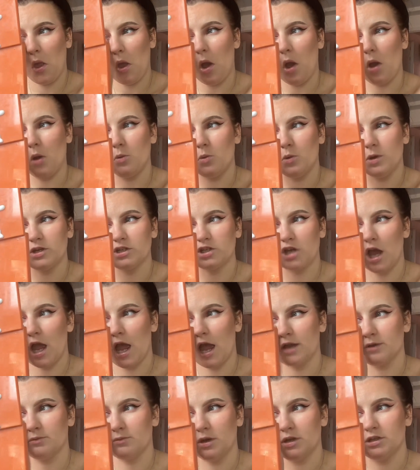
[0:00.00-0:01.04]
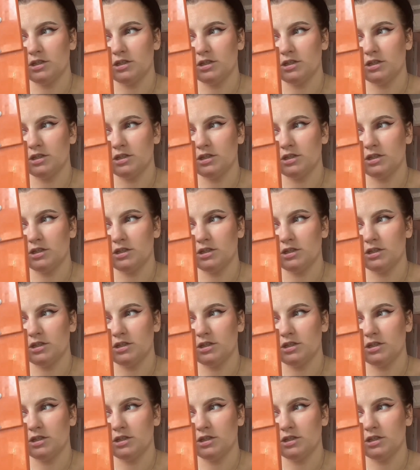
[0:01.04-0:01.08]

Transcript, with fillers: I wish I had my